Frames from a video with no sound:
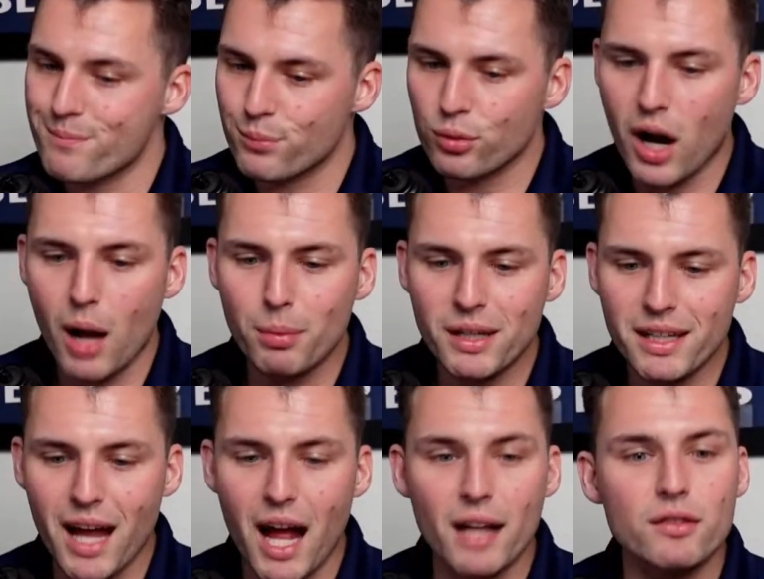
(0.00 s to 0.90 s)
Probably
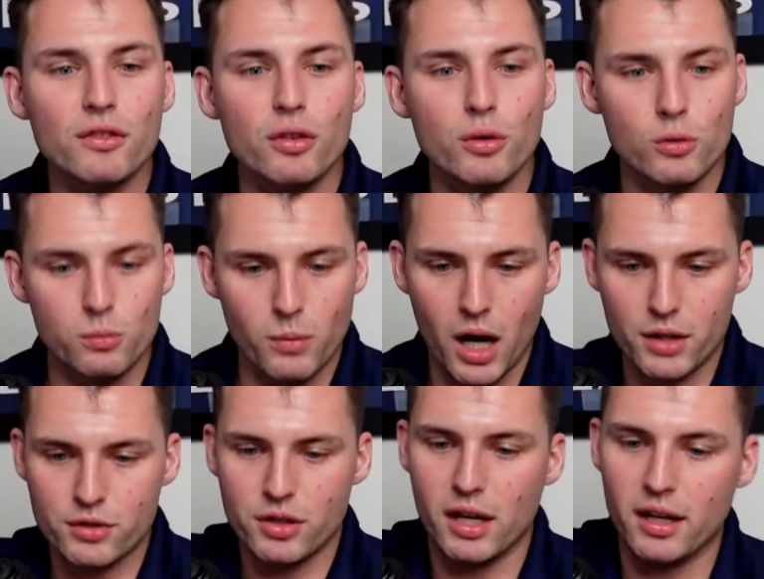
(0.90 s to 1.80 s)
not too
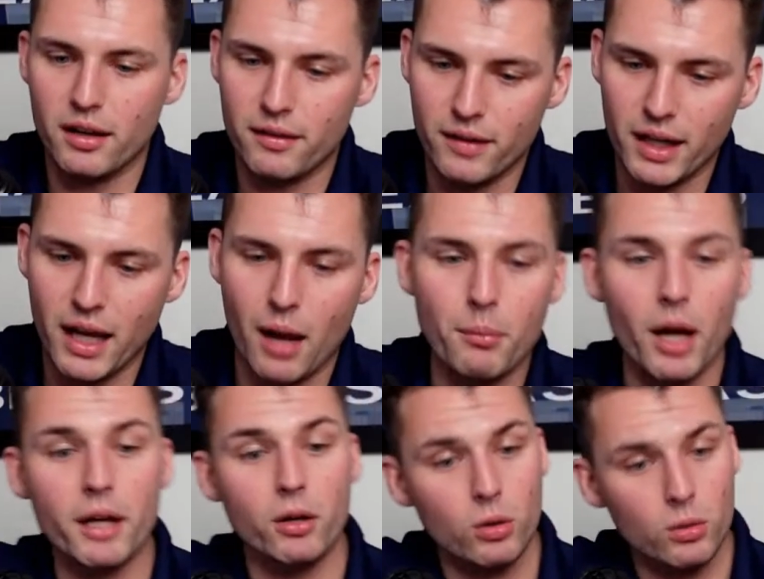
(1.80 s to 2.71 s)
much. And again,
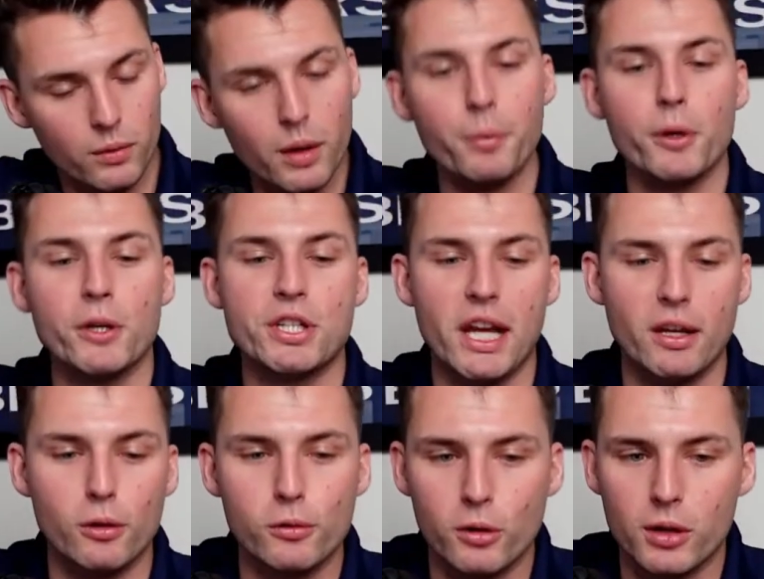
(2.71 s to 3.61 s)
Michael, appreciate
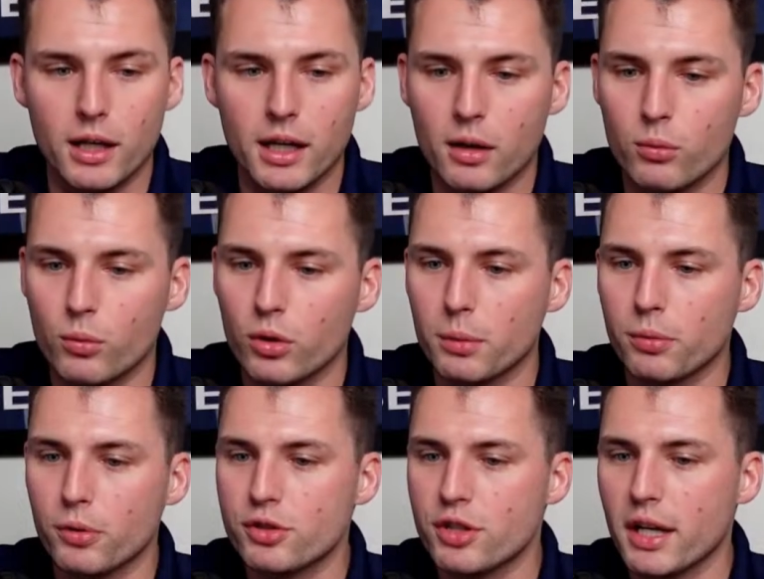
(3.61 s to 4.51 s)
you tuning in. Really
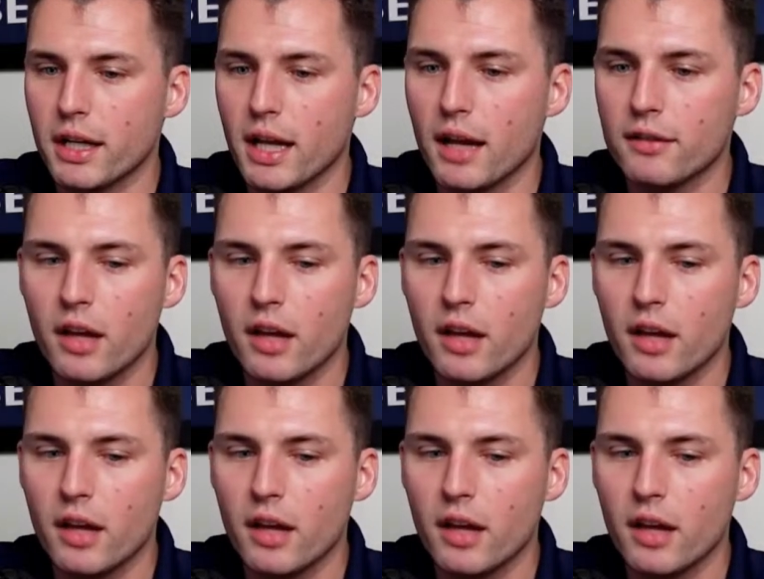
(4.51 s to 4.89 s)
appreciate it, guys.